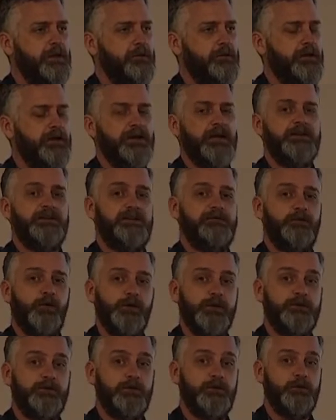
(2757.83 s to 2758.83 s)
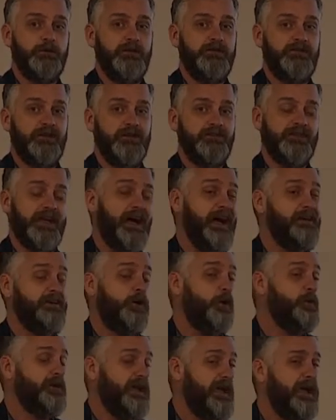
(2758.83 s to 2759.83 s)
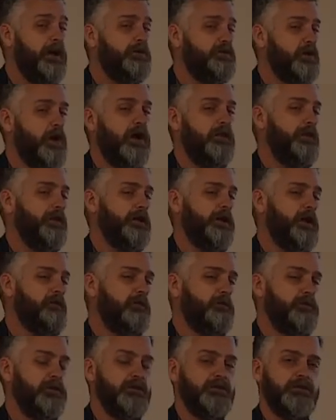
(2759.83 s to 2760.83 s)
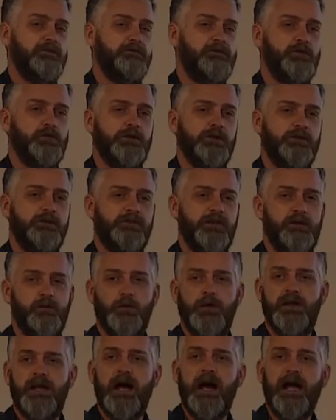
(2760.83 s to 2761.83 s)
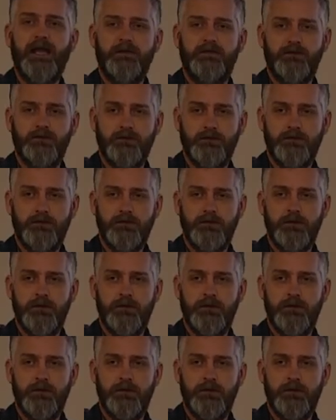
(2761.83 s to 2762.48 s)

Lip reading: But in 1942, he says, I don't count on the government to view it the same way I do.